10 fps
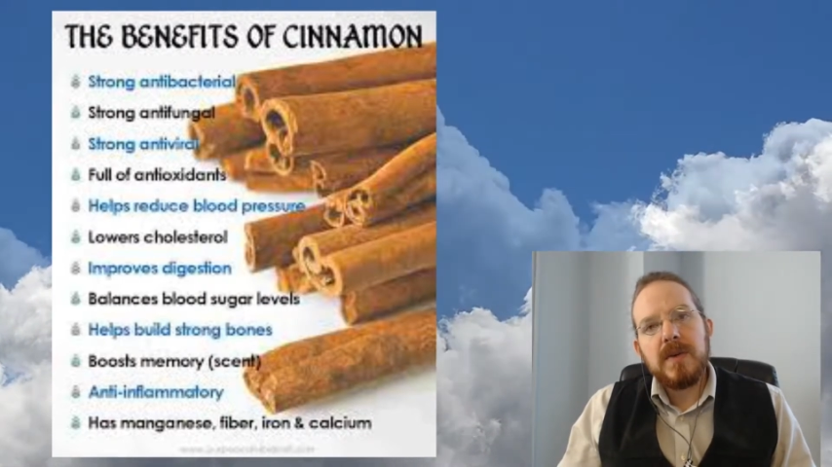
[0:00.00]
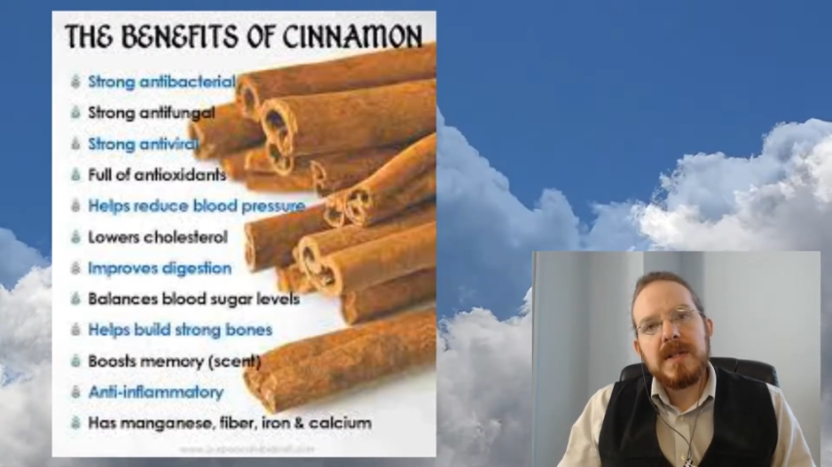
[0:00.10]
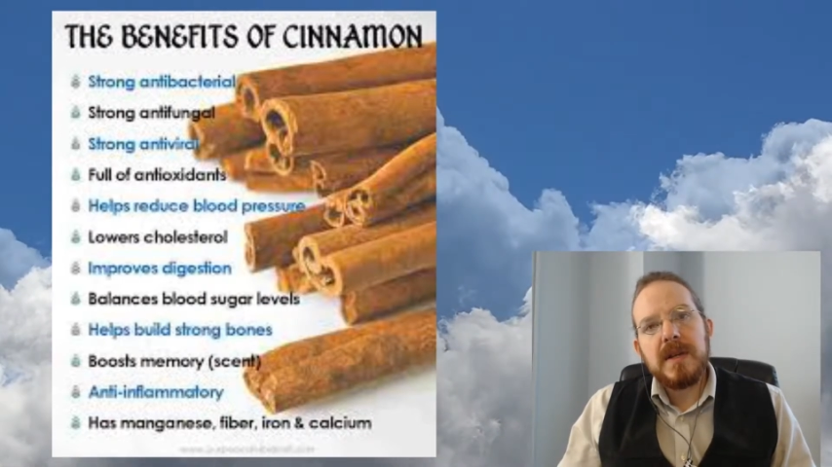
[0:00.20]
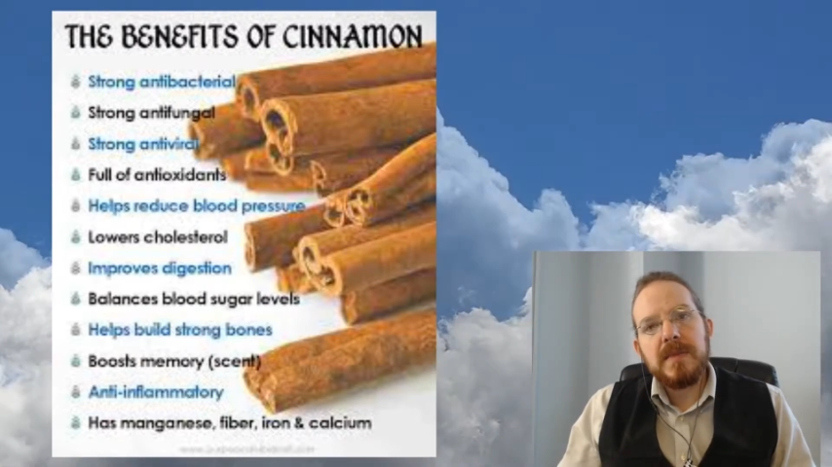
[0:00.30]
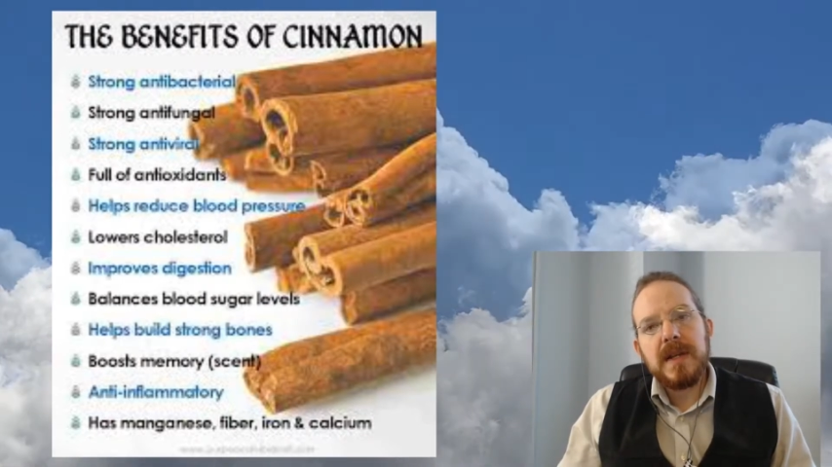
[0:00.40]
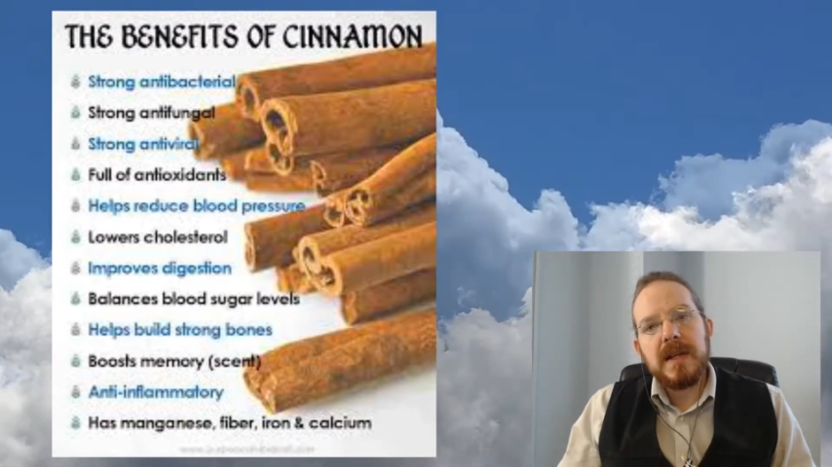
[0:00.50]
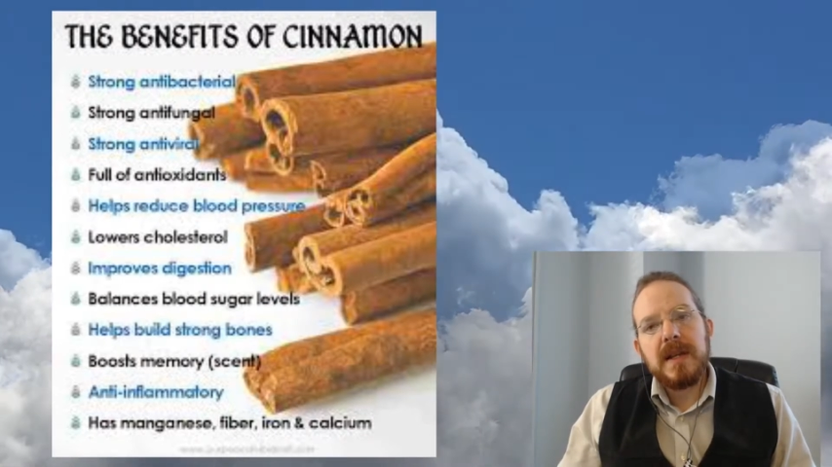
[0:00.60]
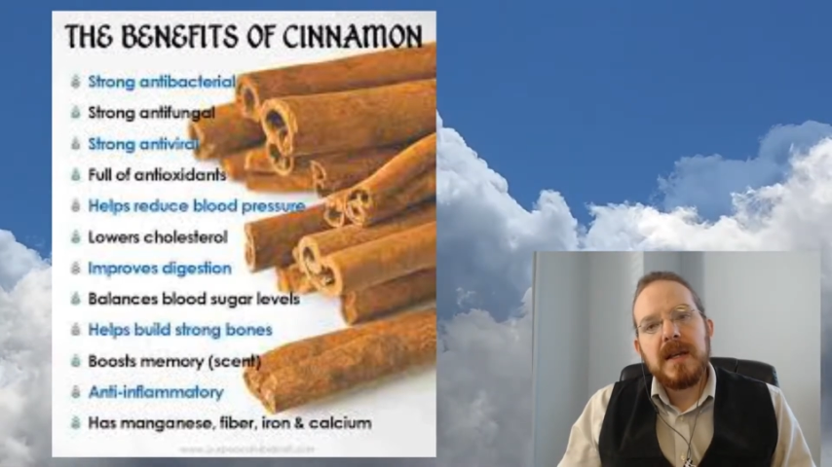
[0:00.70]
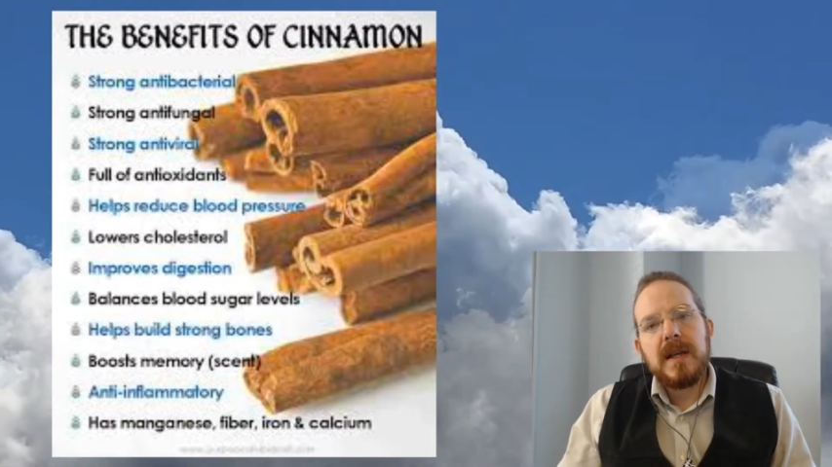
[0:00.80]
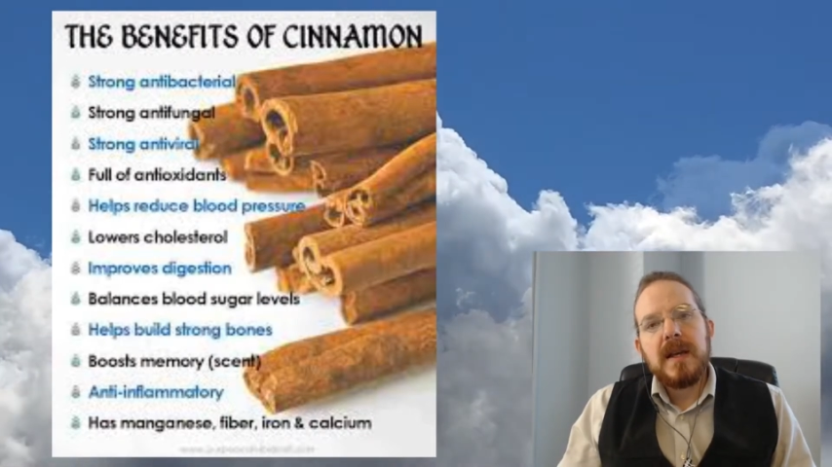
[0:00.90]
something
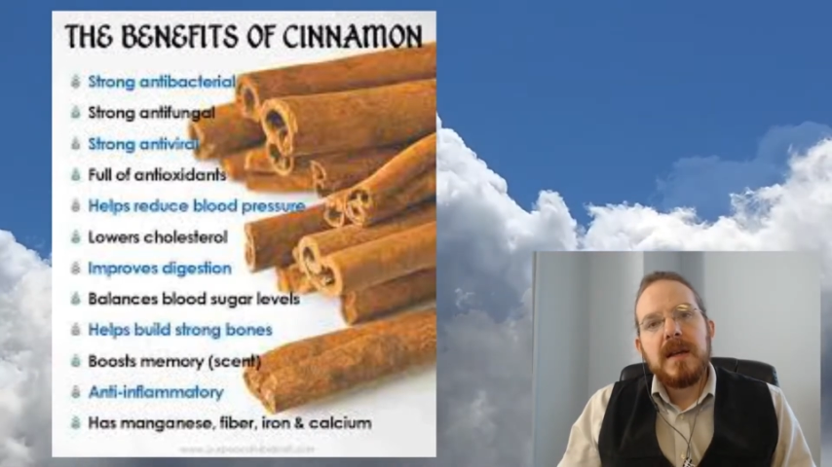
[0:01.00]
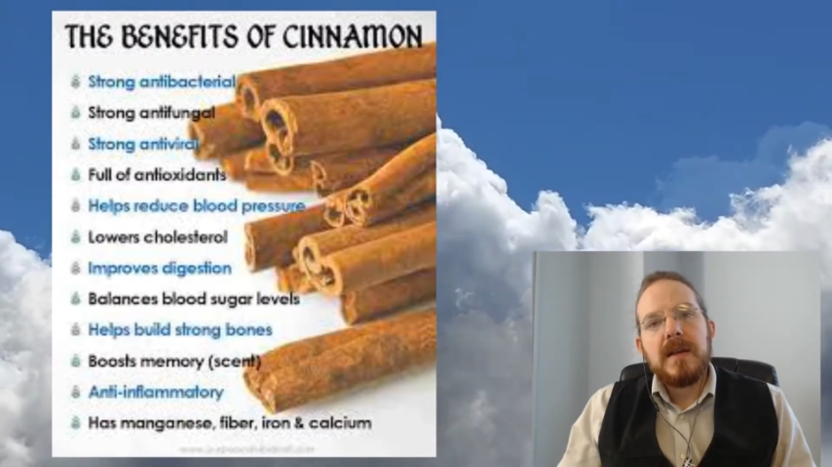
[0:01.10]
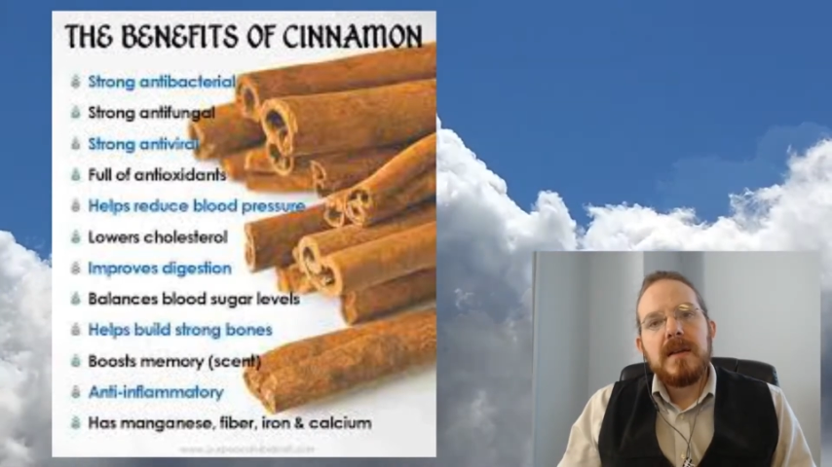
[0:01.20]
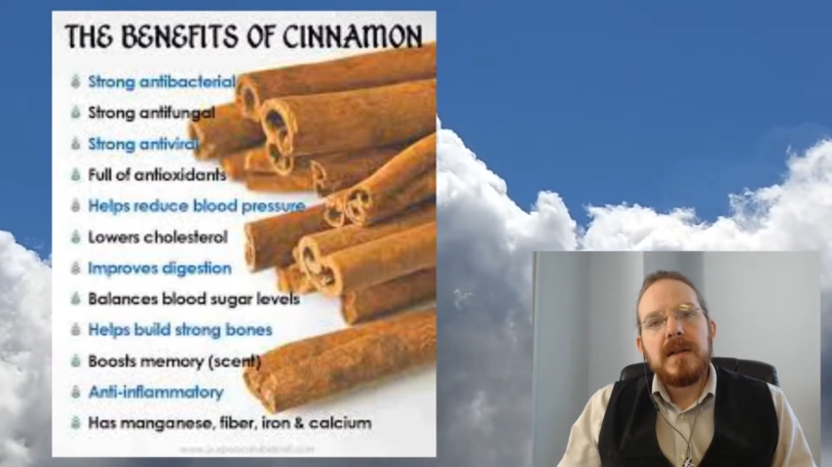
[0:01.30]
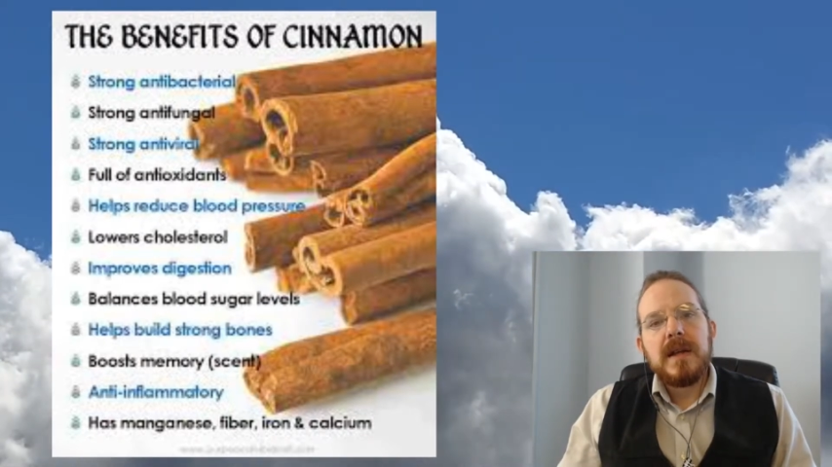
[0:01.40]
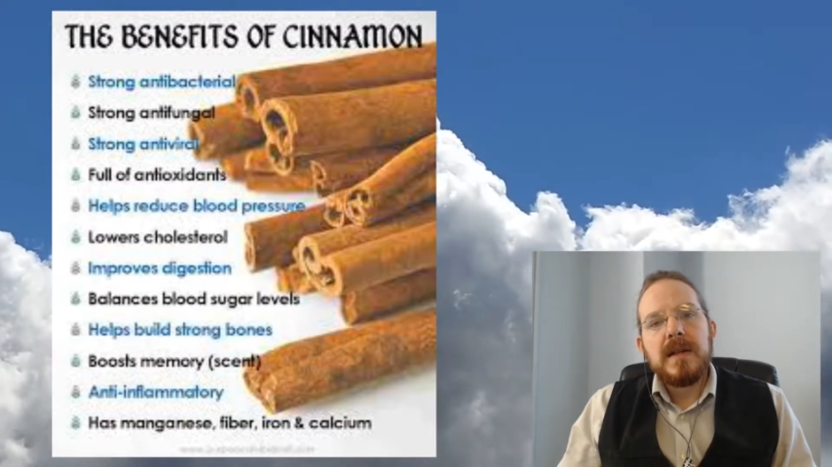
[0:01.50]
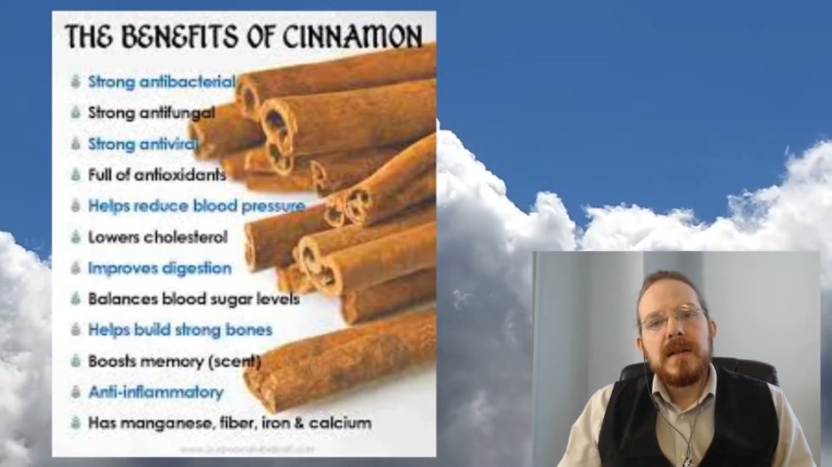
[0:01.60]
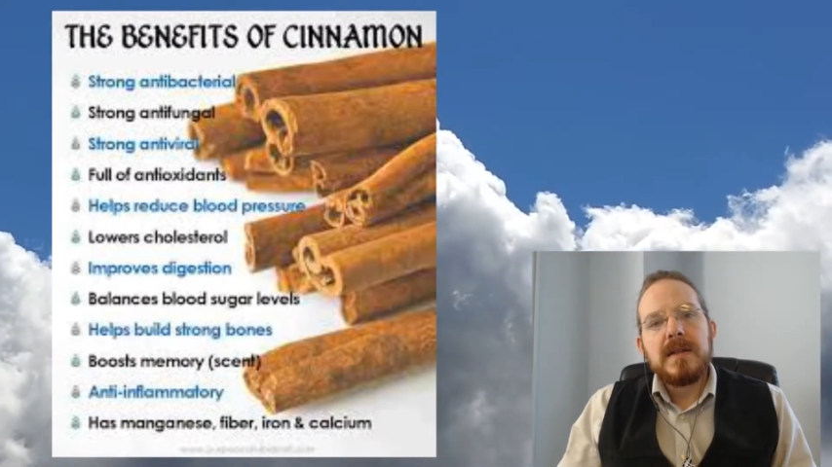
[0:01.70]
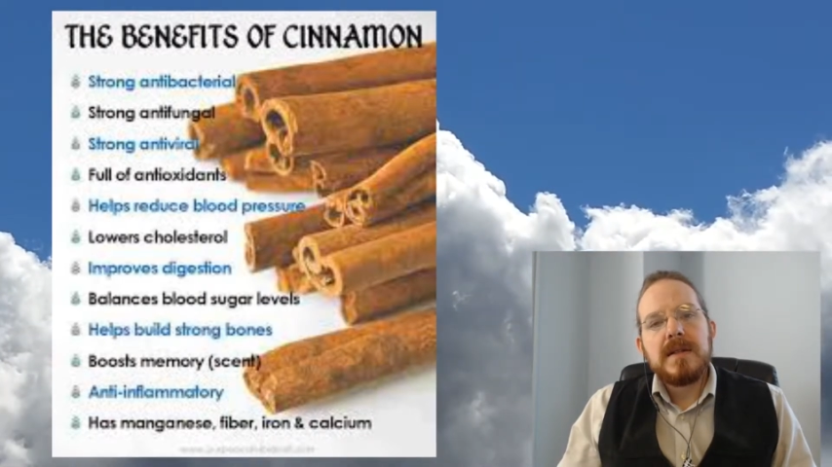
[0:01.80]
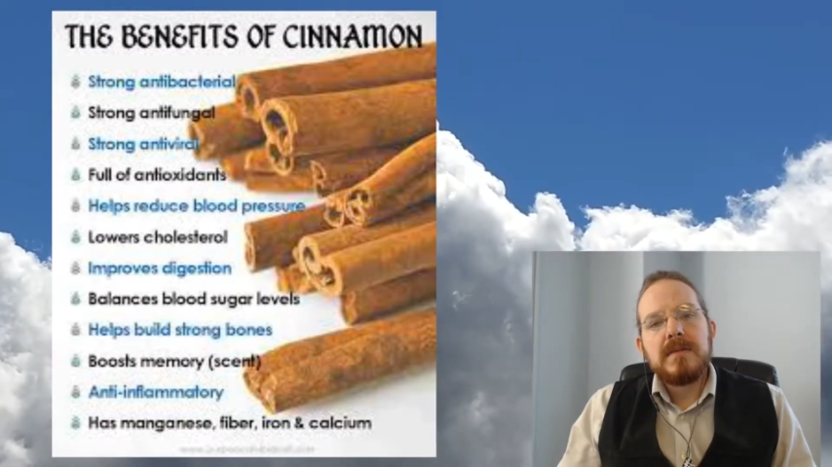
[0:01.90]
that
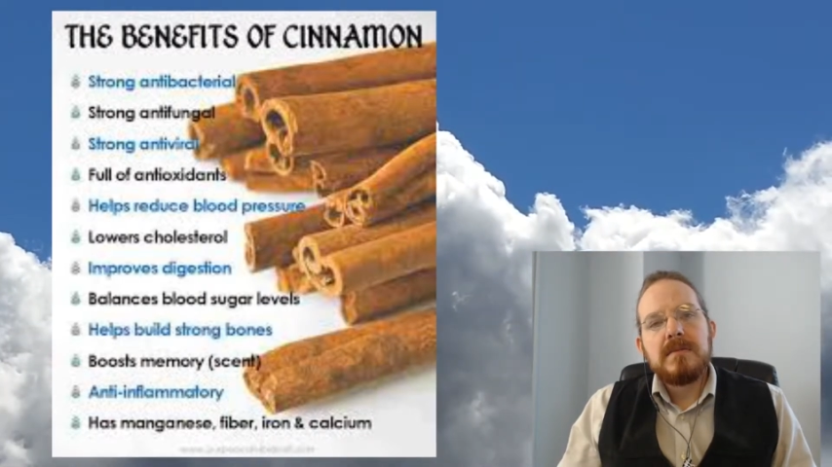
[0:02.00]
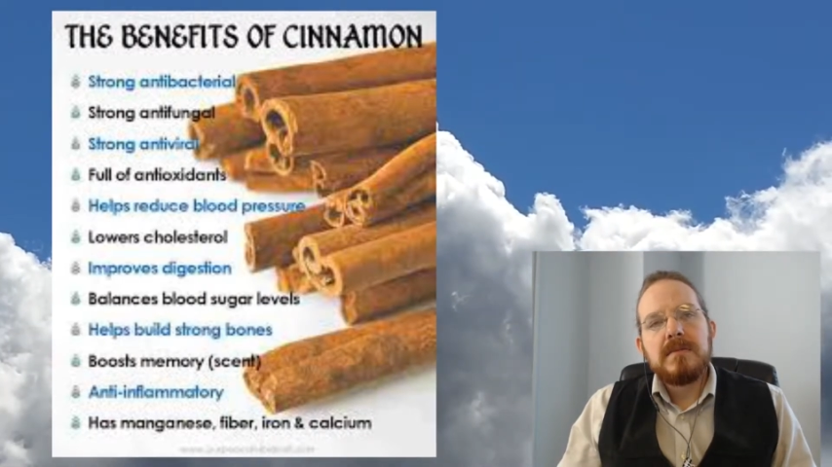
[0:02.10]
is